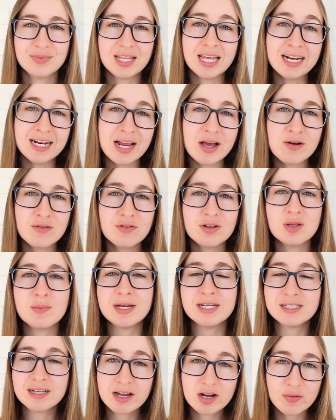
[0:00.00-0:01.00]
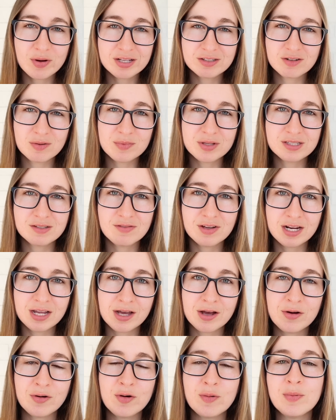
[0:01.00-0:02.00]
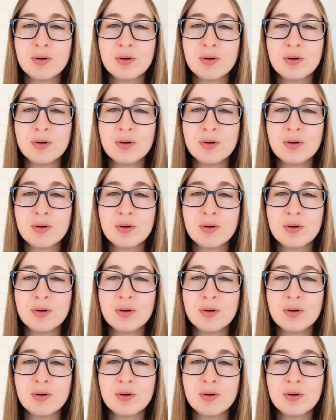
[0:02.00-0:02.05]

And now for the main takeaways from this video,